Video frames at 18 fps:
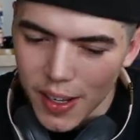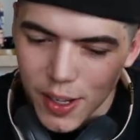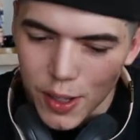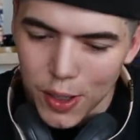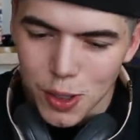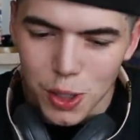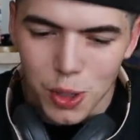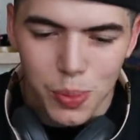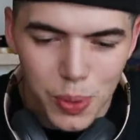
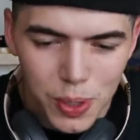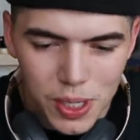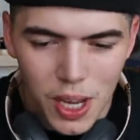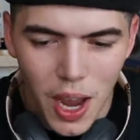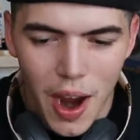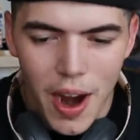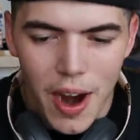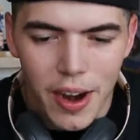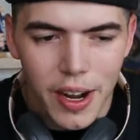Super
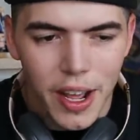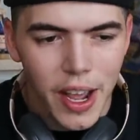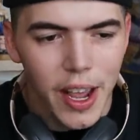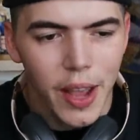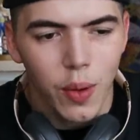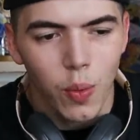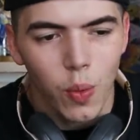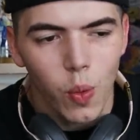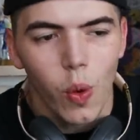tired, I
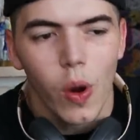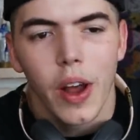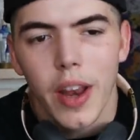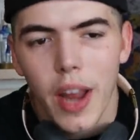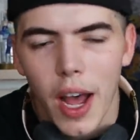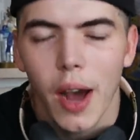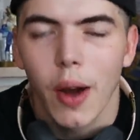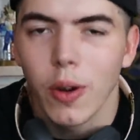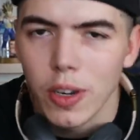had one
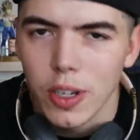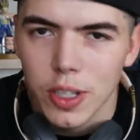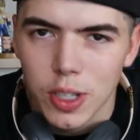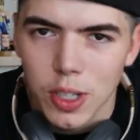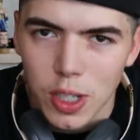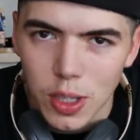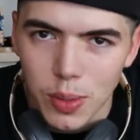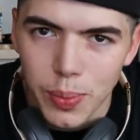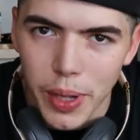hour of
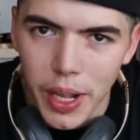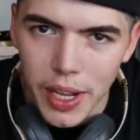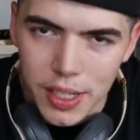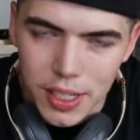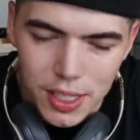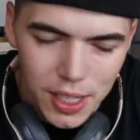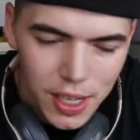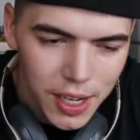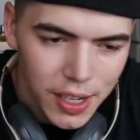sleep
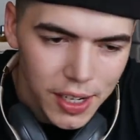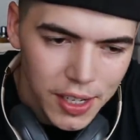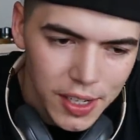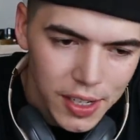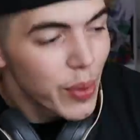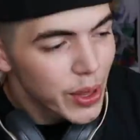last night.